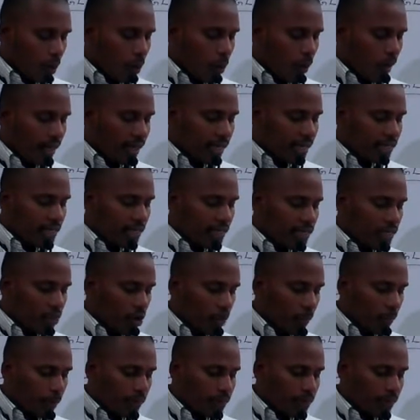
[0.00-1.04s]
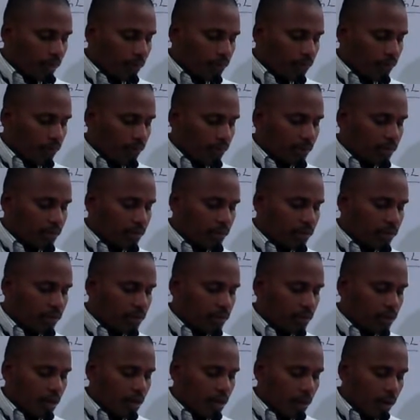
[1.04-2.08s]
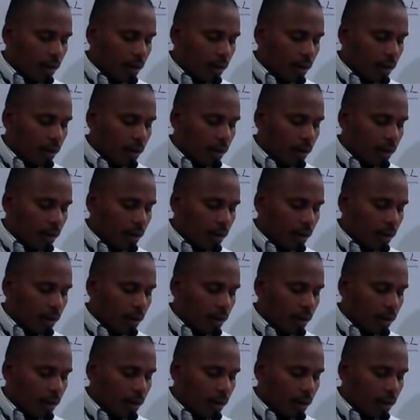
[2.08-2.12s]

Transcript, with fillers: What is the stoppage time for the bus?